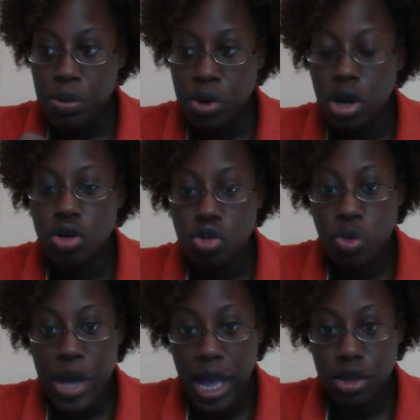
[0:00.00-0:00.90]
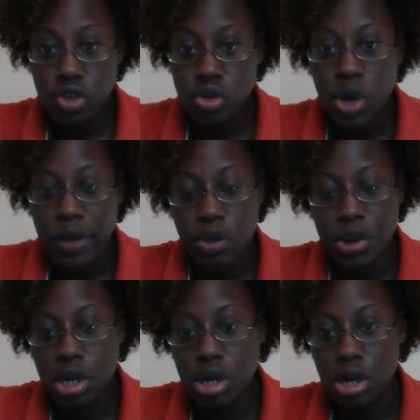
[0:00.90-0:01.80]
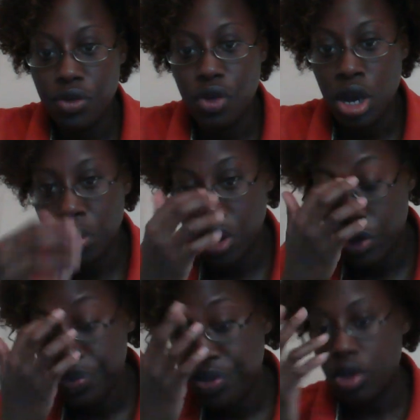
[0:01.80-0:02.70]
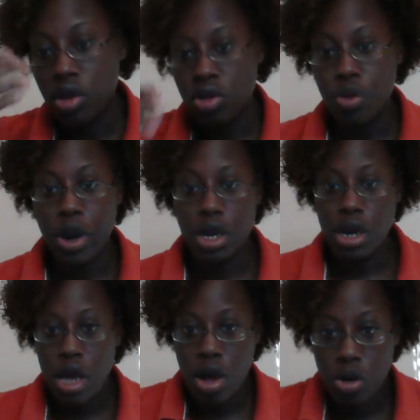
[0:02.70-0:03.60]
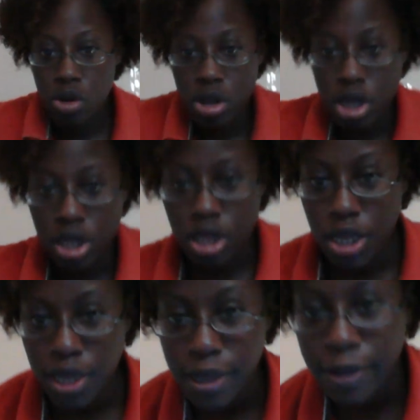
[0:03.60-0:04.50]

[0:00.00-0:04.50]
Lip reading: put on a new patch, you have to put it in a different area. So right now, let's see.